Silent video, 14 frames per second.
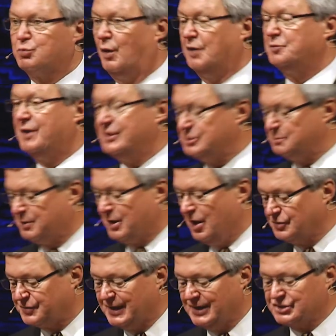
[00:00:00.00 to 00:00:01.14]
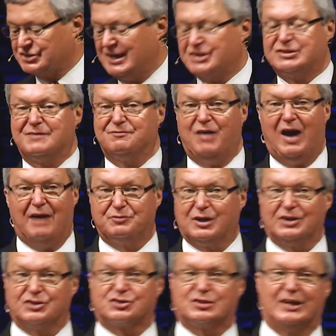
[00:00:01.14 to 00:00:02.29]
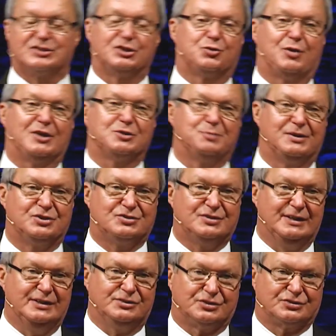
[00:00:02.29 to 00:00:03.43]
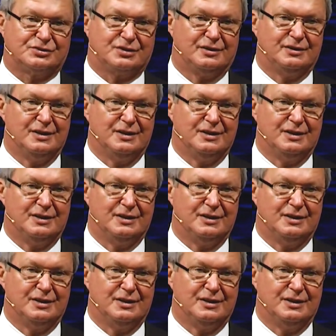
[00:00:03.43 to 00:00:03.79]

One reason, because if you get sexually involved, you got sexually transmitted diseases.